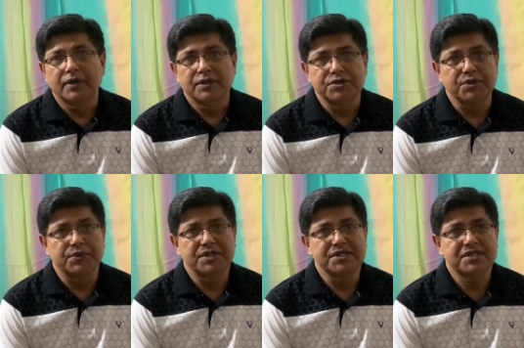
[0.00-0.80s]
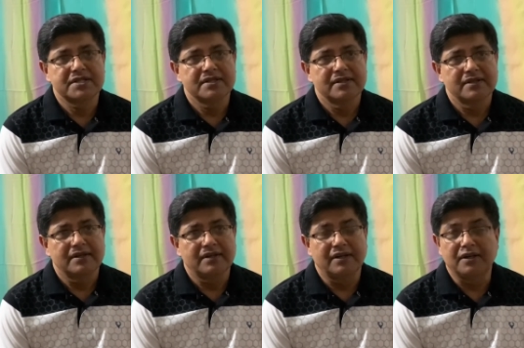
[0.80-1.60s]
Johnny's
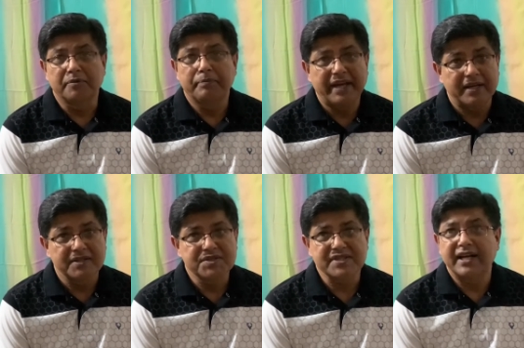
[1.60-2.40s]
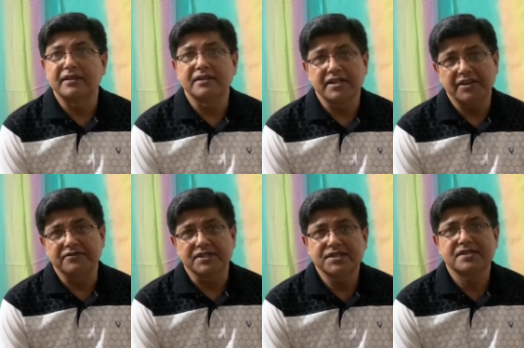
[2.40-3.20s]
parents and the
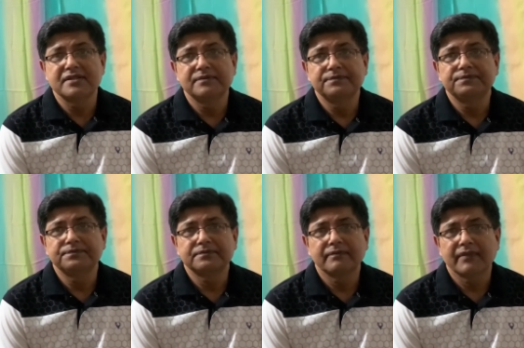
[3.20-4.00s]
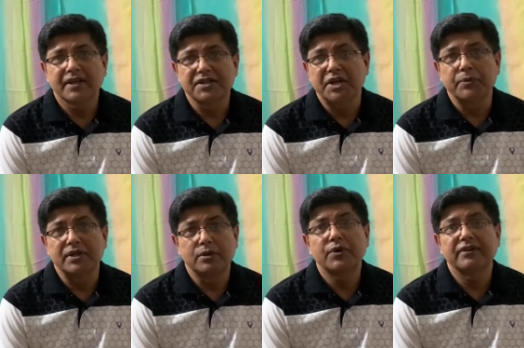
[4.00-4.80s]
neighbors, they were
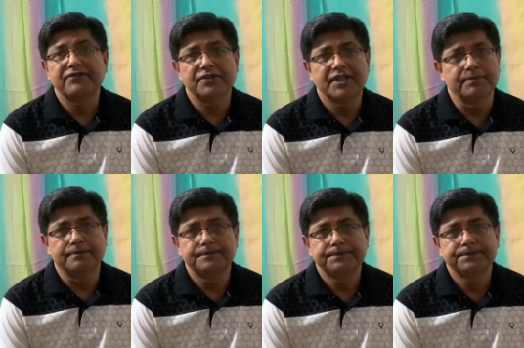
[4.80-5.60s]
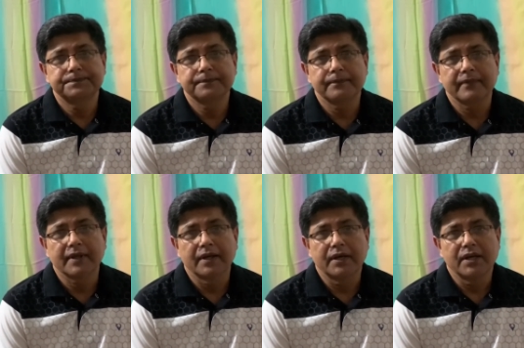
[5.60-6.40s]
looking for him.
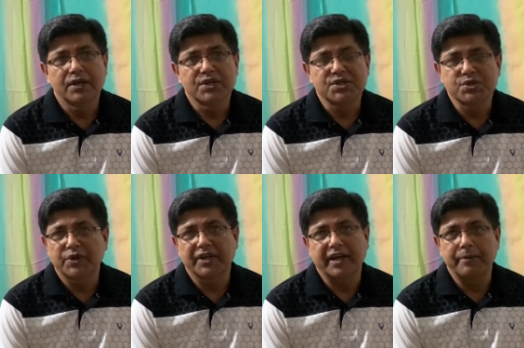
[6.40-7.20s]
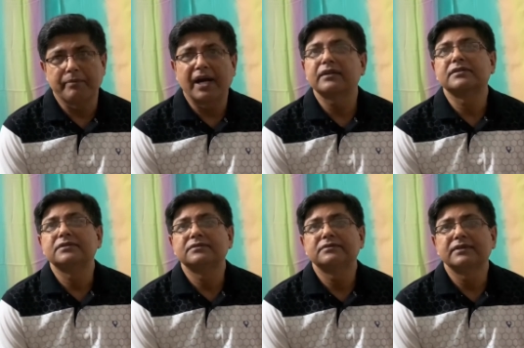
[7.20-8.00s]
So he came back
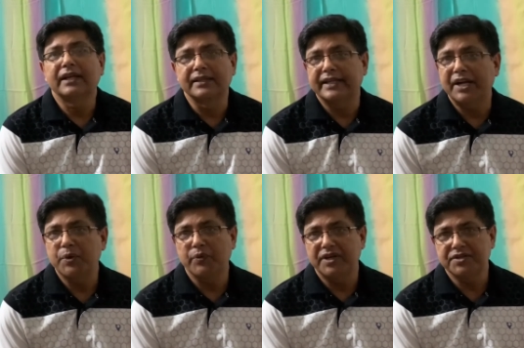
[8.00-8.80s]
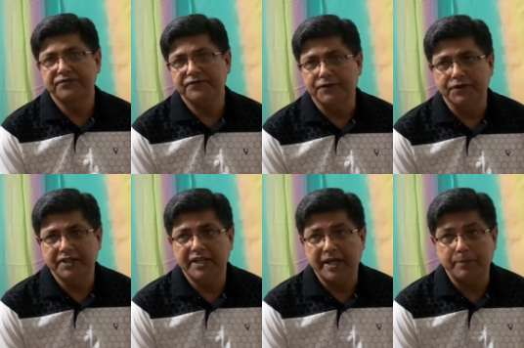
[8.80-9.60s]
and then he waited for
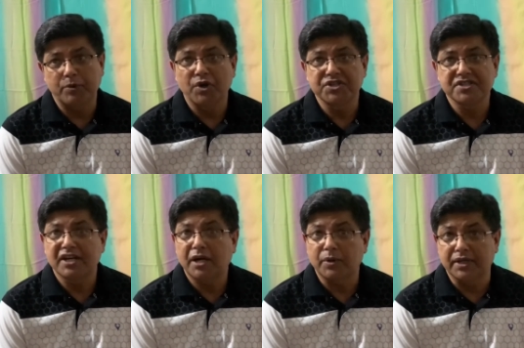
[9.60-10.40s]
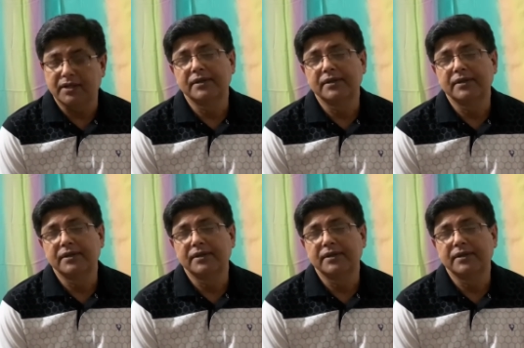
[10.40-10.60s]
the appointed hour.